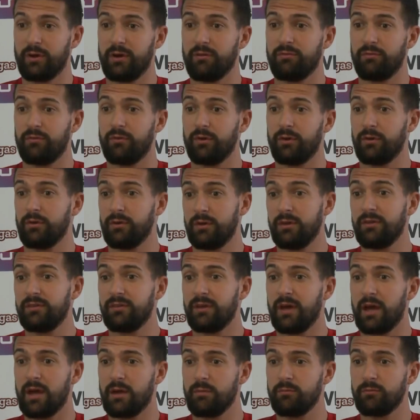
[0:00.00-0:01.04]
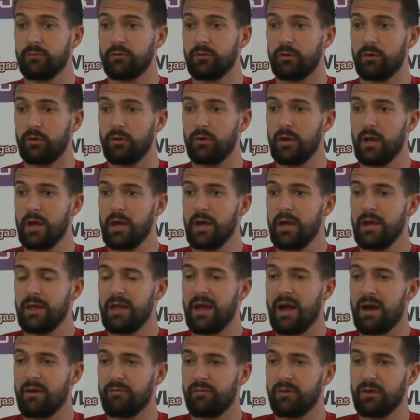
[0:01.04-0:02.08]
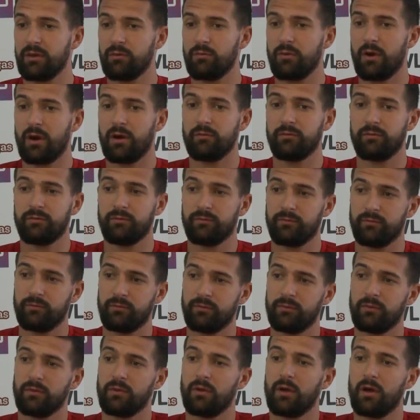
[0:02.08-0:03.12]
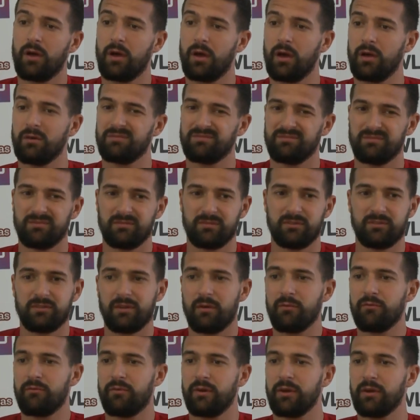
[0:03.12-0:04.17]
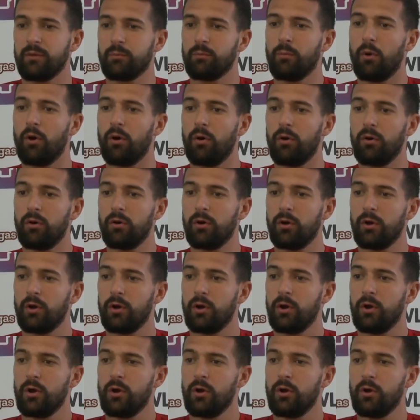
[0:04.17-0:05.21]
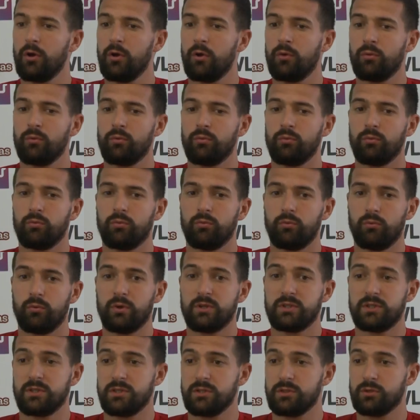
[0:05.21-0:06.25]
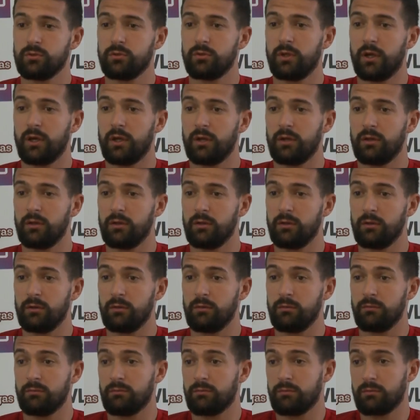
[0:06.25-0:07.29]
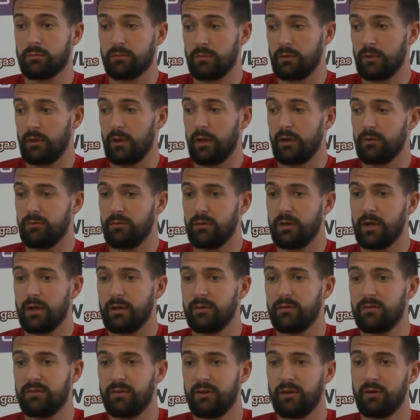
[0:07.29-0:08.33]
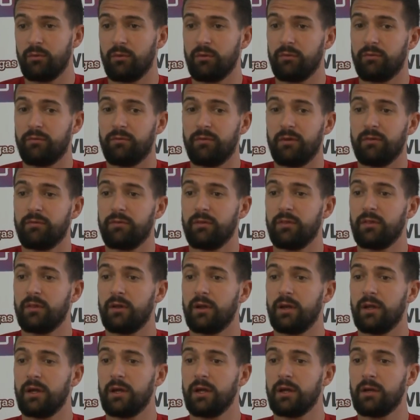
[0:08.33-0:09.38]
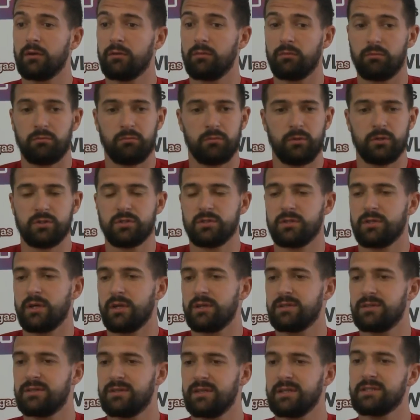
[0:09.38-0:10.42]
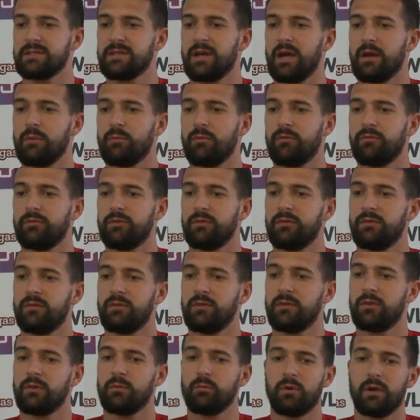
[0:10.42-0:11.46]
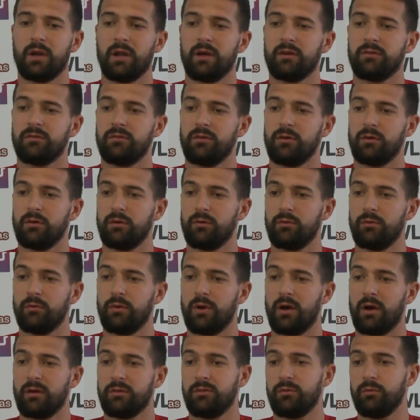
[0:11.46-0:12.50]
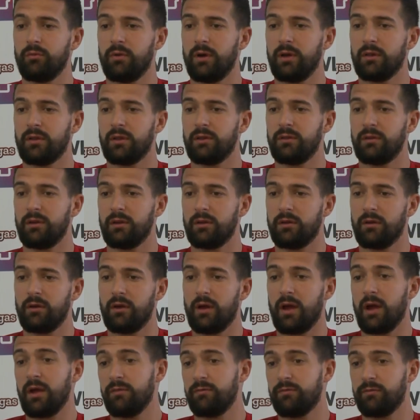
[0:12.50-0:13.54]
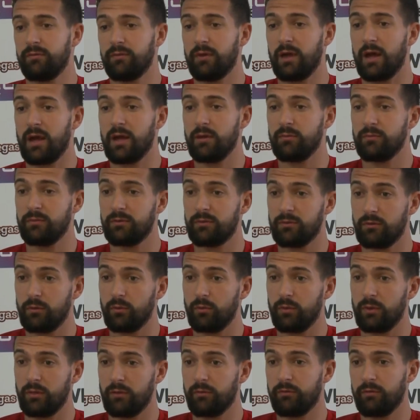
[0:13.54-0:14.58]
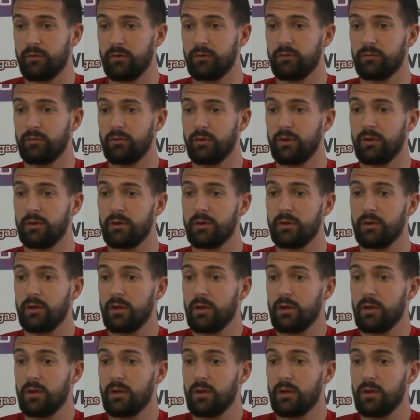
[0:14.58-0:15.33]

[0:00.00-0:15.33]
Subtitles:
have won this game. So yeah, I think we have something more, which is good. And as you can see, we're fifth in the league. We just had 6 games of the season, but last year we had to wait until the 8th games to win the first win,